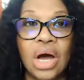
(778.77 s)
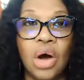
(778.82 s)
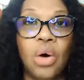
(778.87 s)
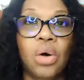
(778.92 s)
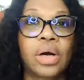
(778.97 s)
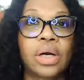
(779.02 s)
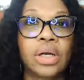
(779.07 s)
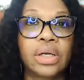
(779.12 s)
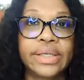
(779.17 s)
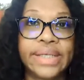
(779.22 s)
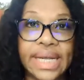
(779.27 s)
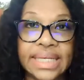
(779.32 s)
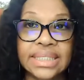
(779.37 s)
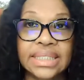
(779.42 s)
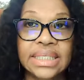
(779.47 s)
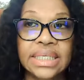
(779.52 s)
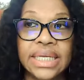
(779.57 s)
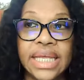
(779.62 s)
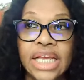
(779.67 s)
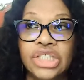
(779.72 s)
or a
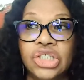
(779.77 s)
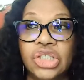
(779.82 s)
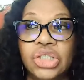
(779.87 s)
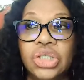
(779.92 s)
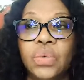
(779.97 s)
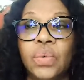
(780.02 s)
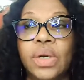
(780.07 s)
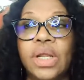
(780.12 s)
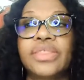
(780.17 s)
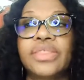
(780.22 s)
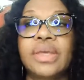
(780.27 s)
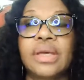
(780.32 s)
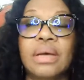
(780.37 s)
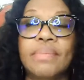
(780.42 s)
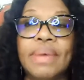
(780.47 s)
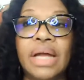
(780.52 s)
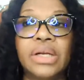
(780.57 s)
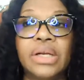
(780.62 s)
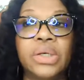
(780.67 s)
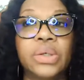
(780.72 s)
destination, you want to think
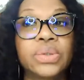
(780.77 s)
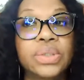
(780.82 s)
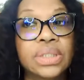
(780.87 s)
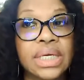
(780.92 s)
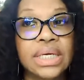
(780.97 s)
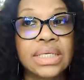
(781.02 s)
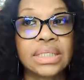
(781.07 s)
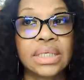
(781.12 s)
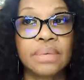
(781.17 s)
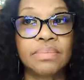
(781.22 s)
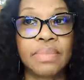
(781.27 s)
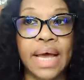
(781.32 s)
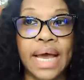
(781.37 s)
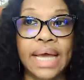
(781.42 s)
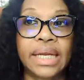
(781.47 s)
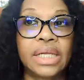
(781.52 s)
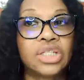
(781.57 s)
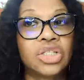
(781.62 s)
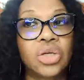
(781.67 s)
about those things in mind.